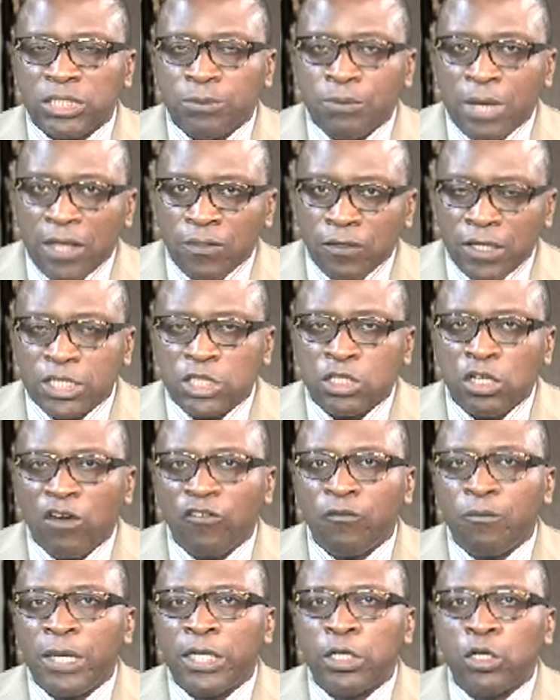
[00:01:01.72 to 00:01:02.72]
by this
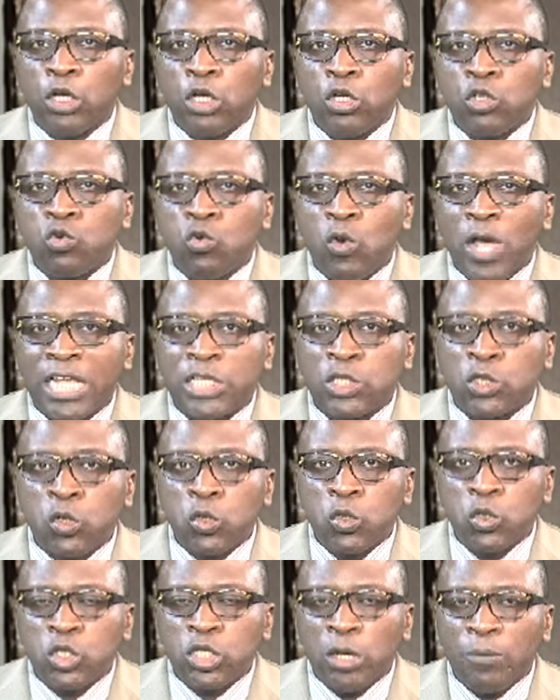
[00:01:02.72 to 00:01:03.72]
government to
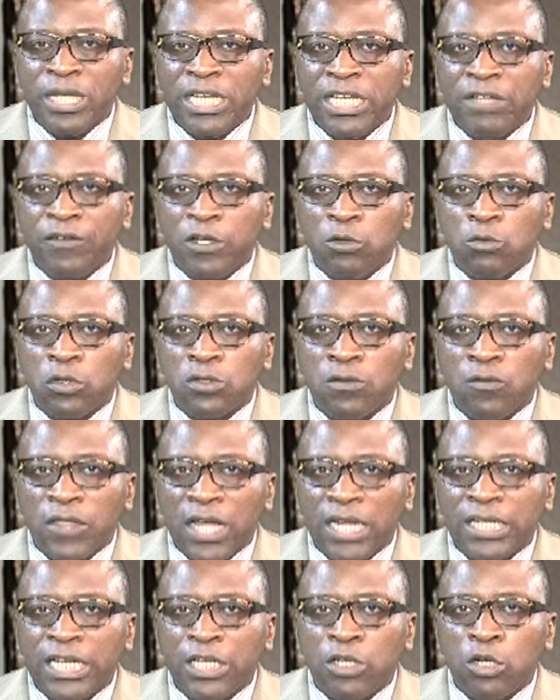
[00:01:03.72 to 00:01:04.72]
exclude some individuals
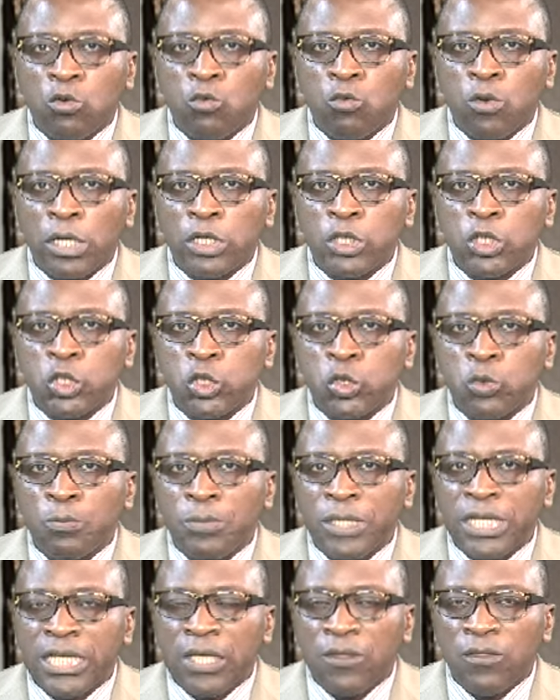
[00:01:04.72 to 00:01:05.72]
that they don't want to
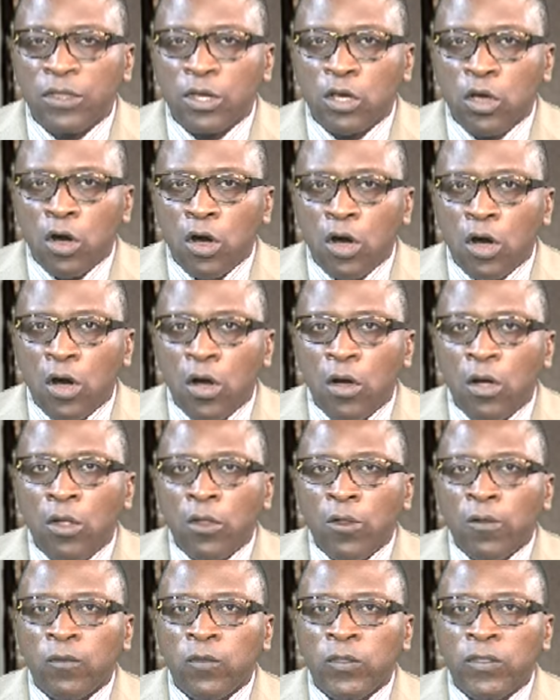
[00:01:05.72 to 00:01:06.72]
be in the corps
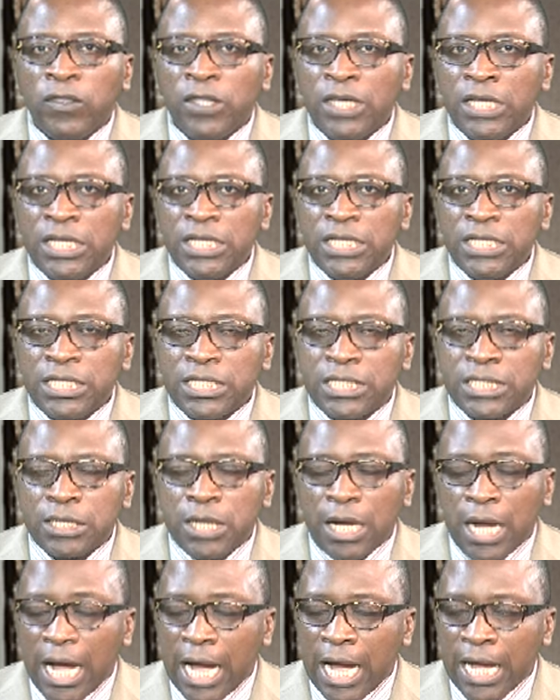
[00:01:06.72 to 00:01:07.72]
these
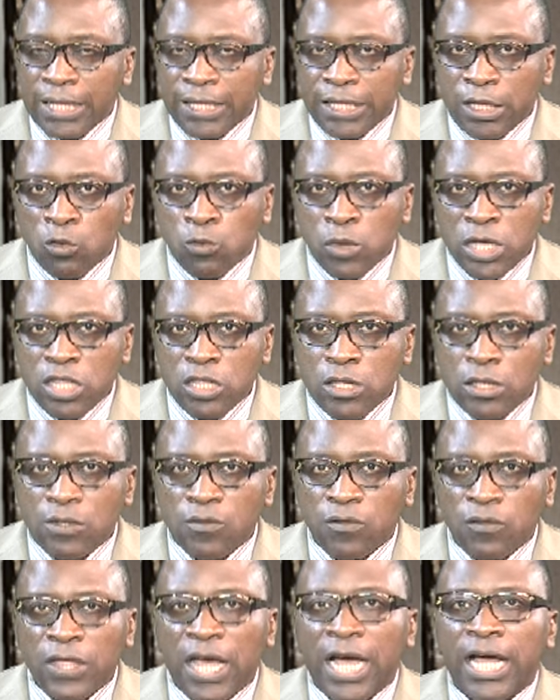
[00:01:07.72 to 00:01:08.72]
are the
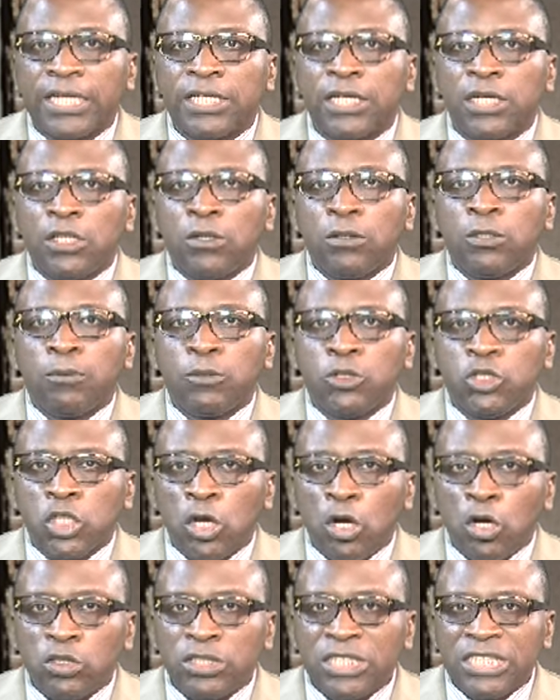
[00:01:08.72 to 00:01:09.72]
questions that
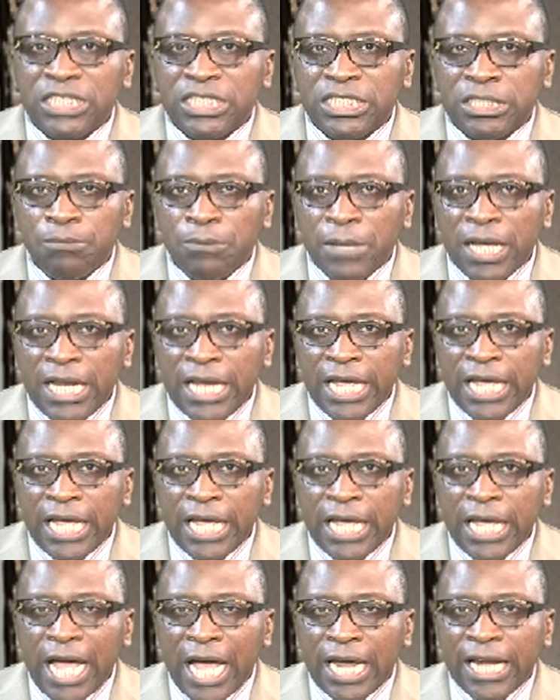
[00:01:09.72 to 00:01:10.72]
George
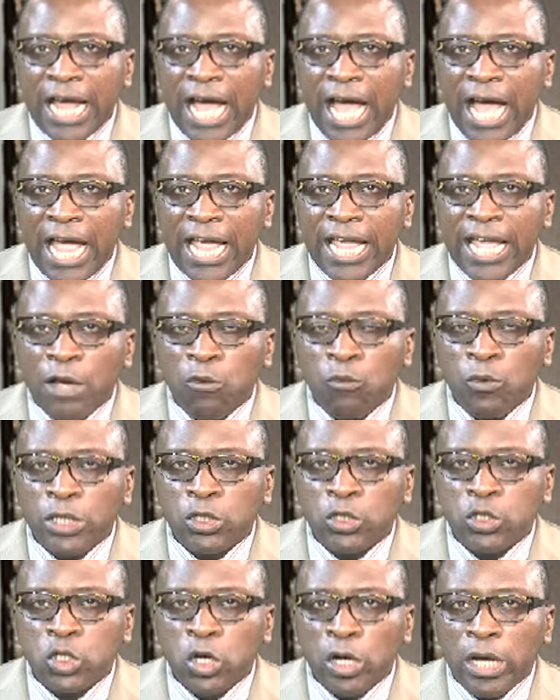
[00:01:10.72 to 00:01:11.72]
Njimele and I are going
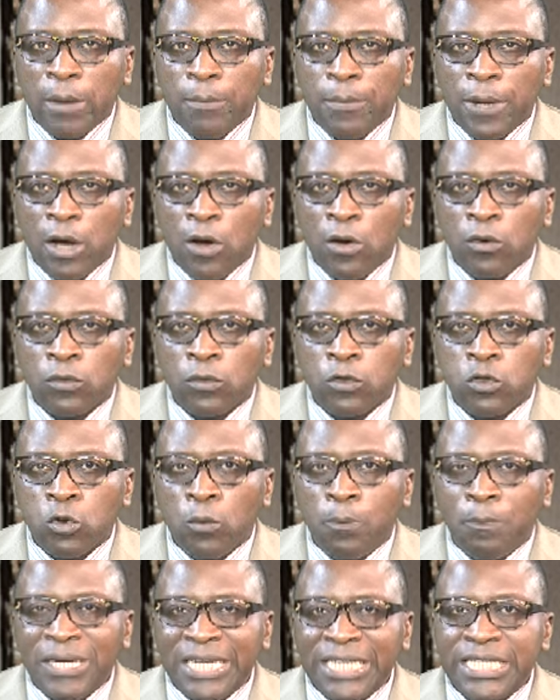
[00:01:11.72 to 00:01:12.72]
to talk about. So
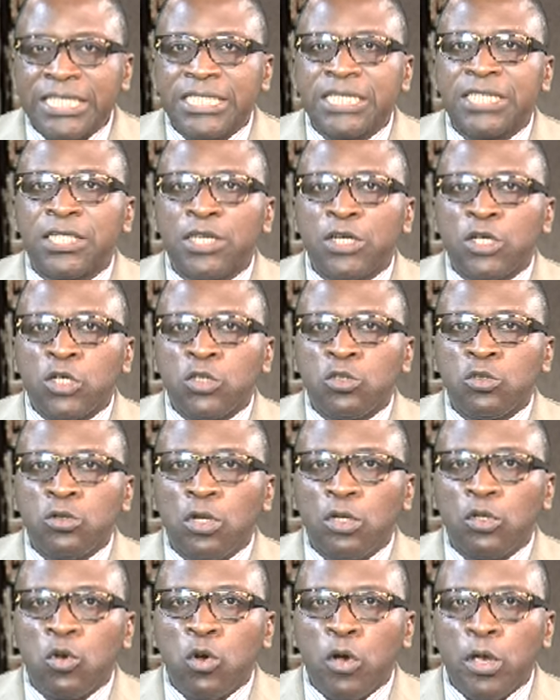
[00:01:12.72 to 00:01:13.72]
please do
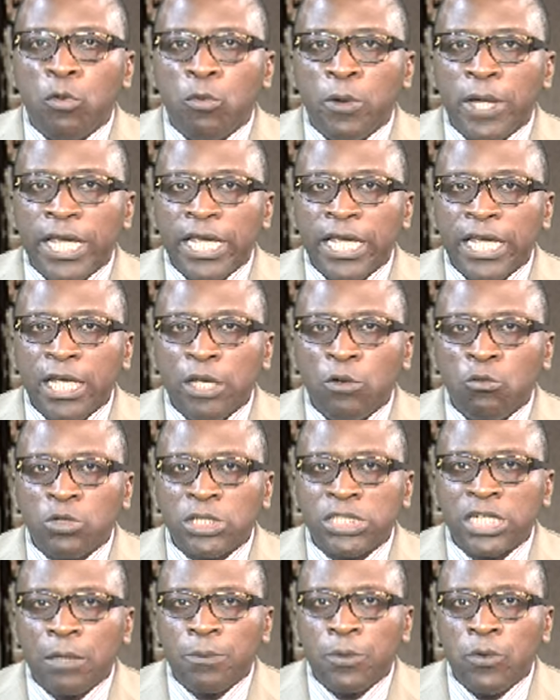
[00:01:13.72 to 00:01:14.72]
not go away. We
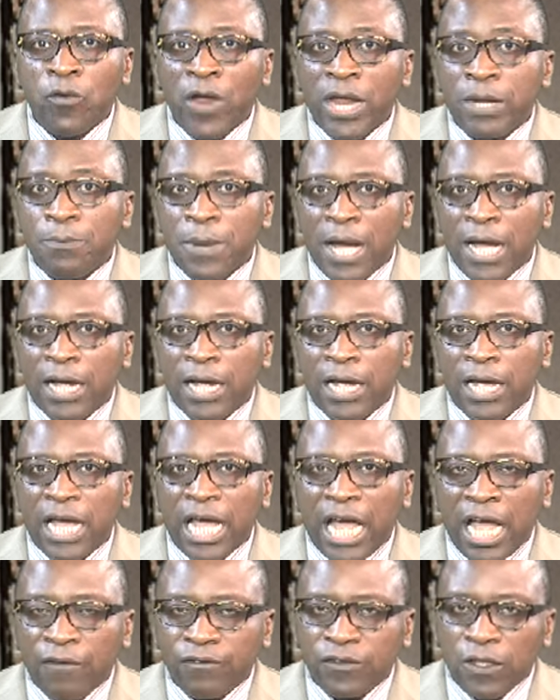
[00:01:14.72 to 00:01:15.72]
shall be right back
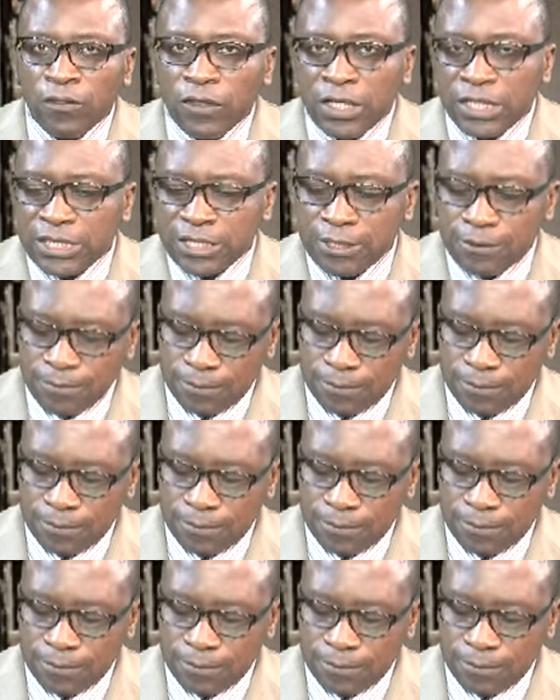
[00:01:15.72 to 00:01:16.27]
after this.